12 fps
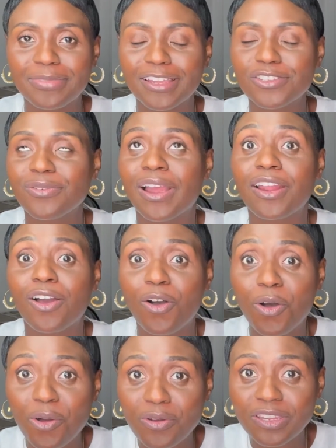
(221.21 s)
That's right,
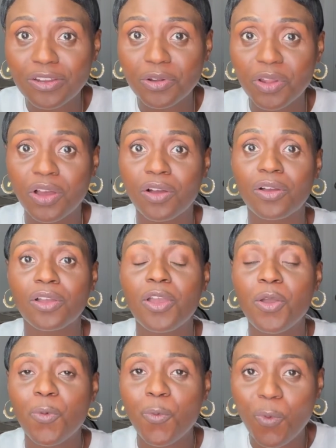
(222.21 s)
all year long,
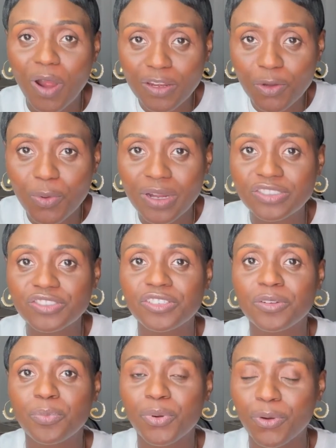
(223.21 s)
one
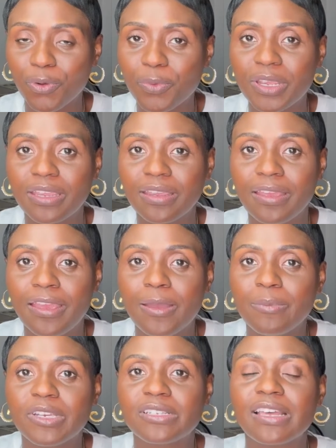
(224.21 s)
question per week
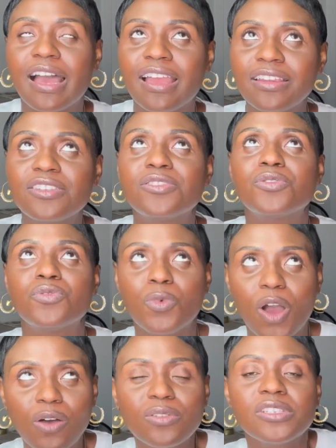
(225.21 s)
because I
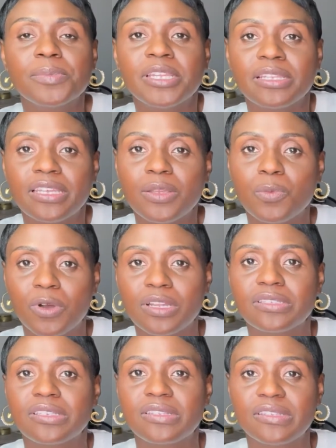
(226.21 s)
ultimately
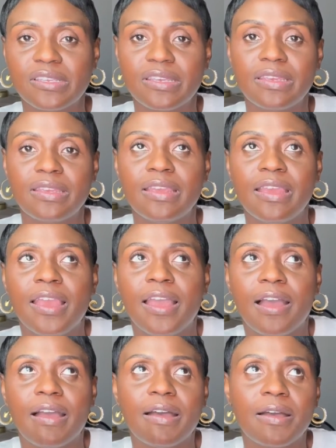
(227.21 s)
want to see
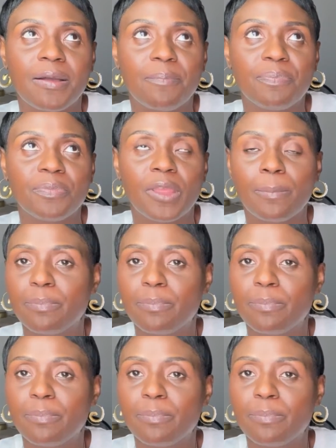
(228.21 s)
um,